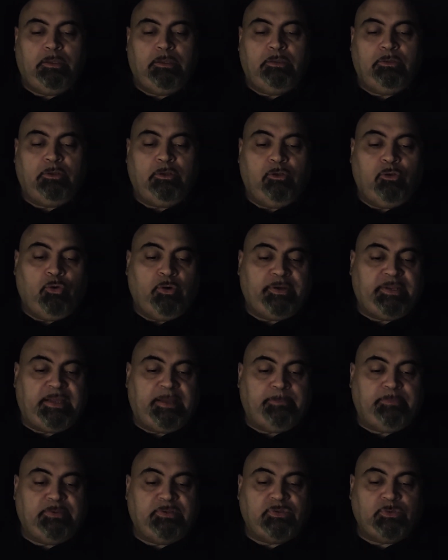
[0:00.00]
The Lord
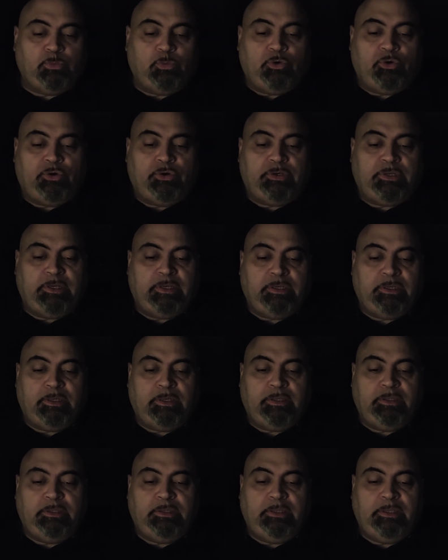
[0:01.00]
kept his word
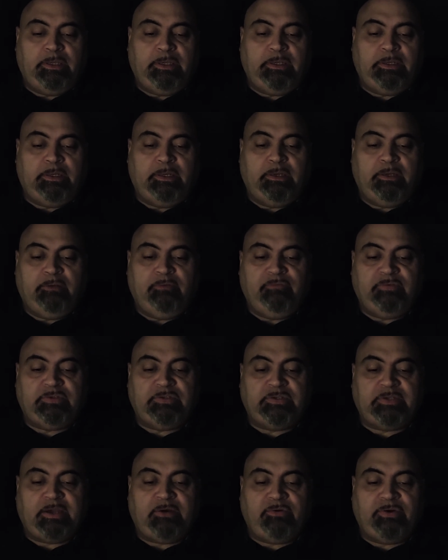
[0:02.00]
and did for
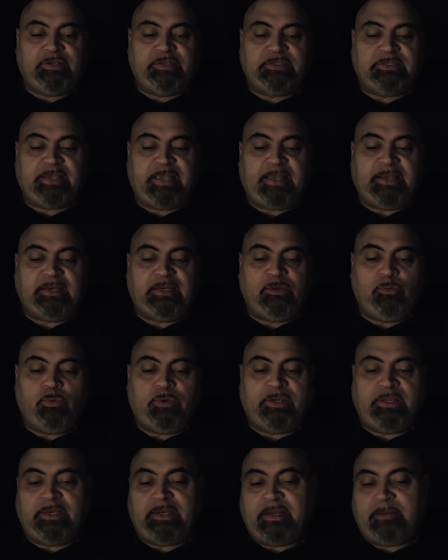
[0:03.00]
Sarah exactly
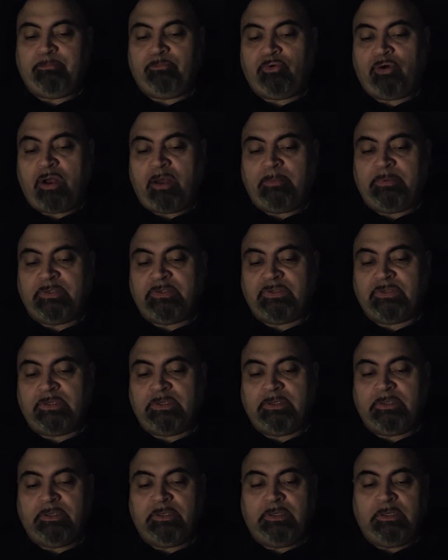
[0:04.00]
what he had promised.
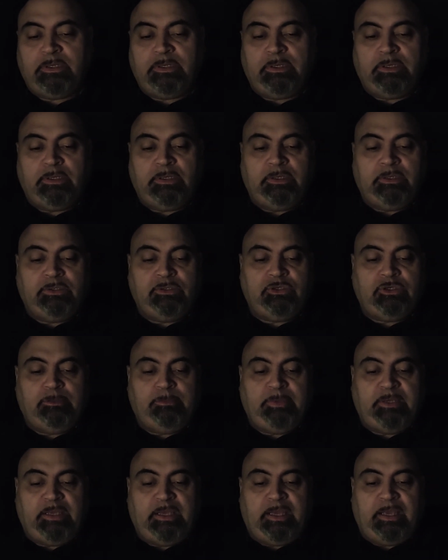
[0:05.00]
She
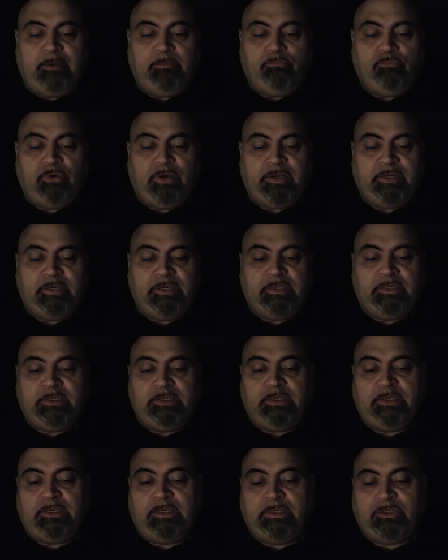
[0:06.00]
became
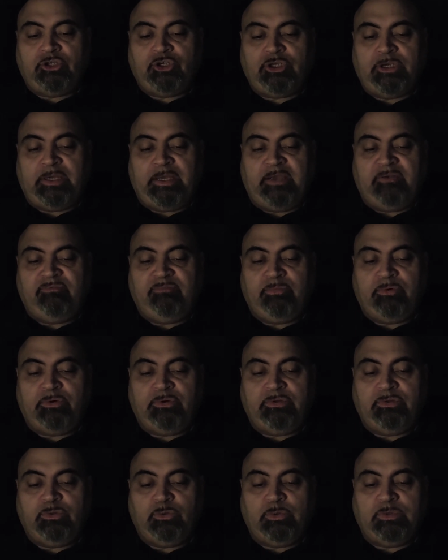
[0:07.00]
pregnant and she gave
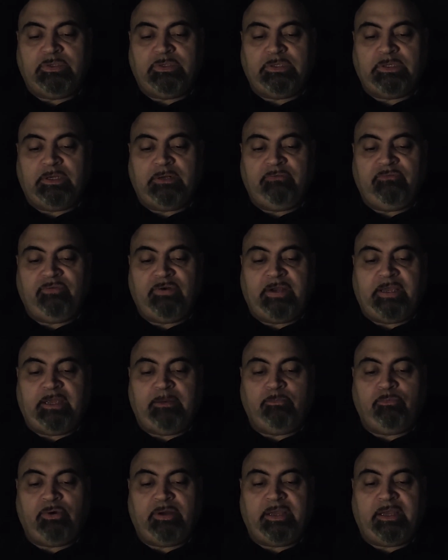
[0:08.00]
birth to a son for
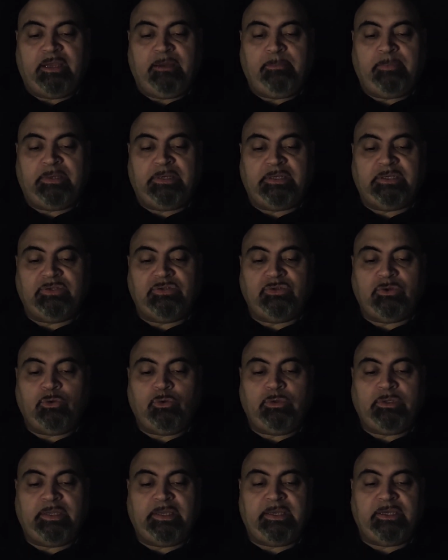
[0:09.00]
Abraham in his
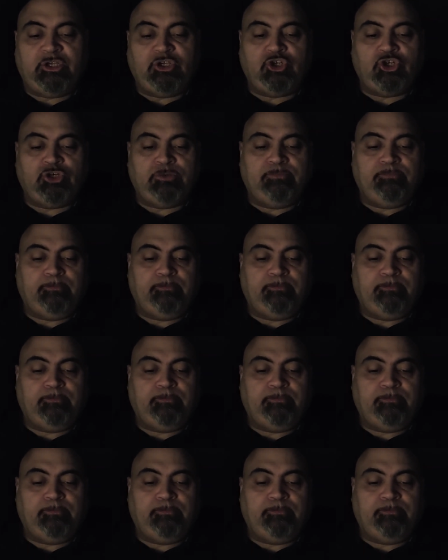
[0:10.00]
old age.